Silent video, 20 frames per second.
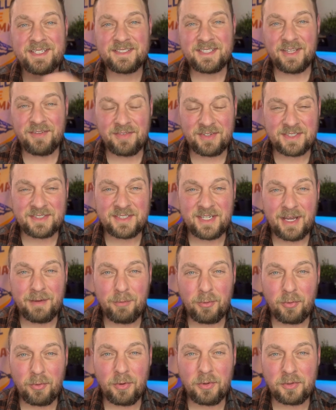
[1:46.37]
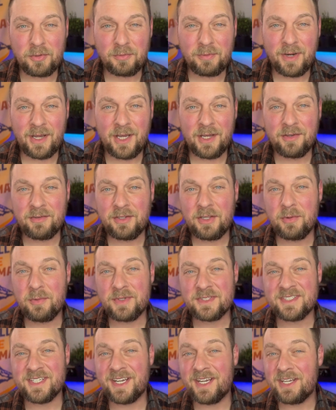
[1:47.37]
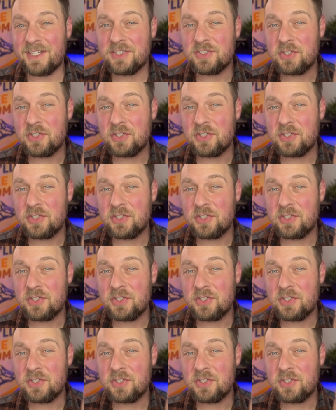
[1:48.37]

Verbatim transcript: savings time rolled around, it was like,